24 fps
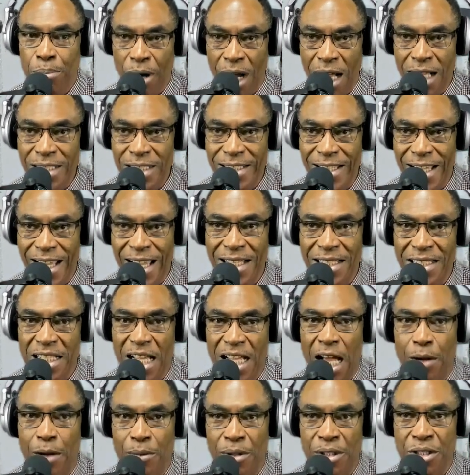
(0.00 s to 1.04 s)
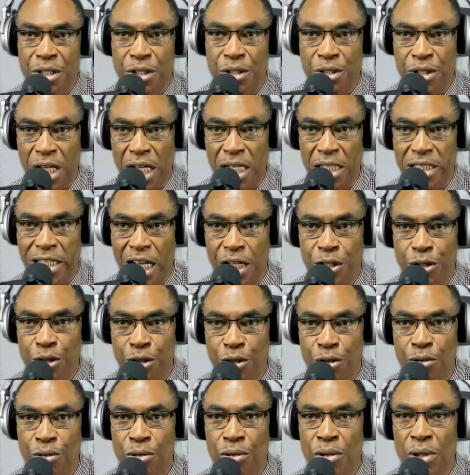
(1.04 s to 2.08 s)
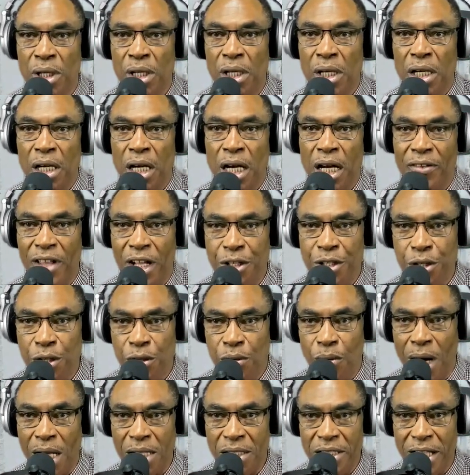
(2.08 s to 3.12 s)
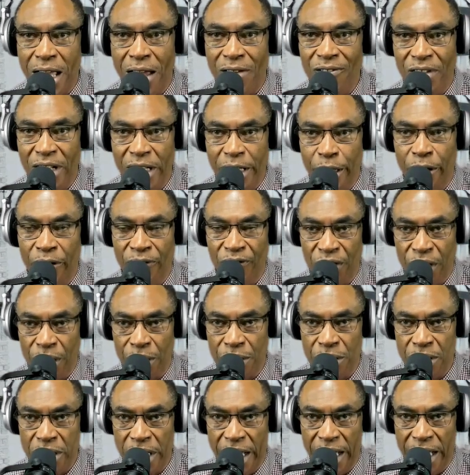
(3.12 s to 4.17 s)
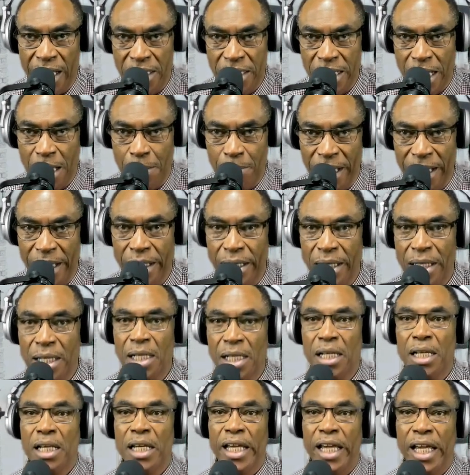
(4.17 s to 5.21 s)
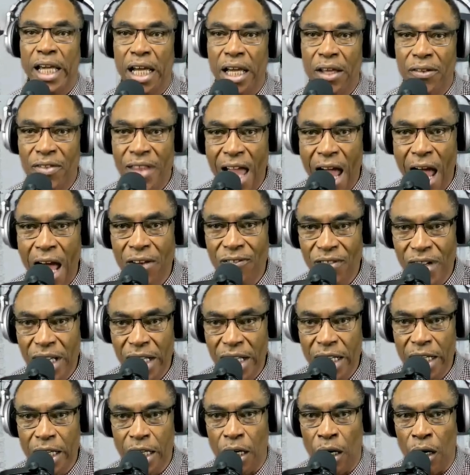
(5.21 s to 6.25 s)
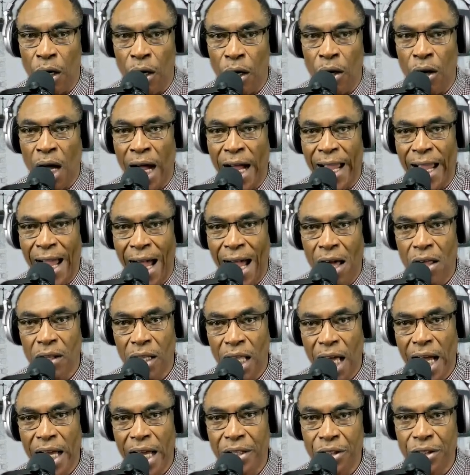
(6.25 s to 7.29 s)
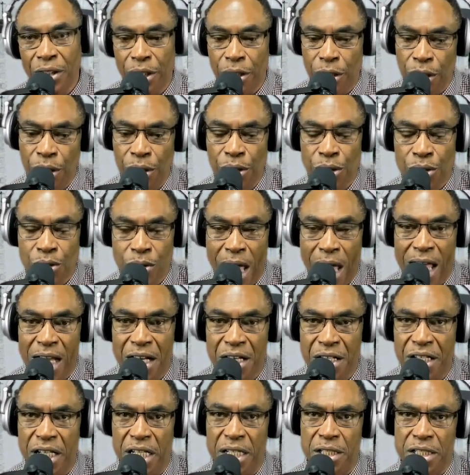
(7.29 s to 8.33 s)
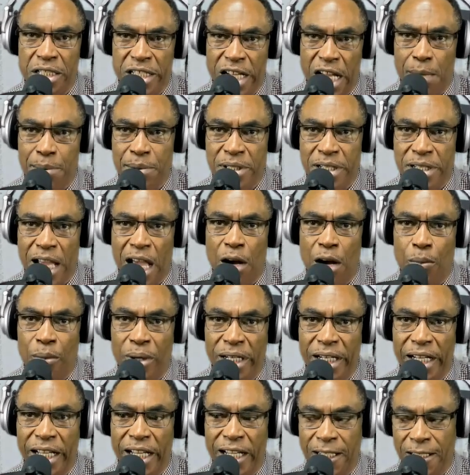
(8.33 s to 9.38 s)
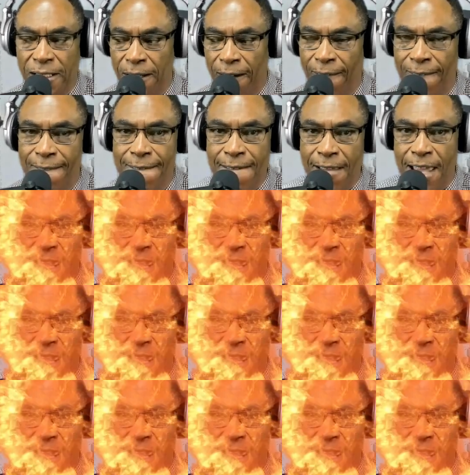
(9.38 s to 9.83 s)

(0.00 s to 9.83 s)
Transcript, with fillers: process i would suggest that you uh, that you watch that video first asap in that video i outlined the new strategy and steps that we need to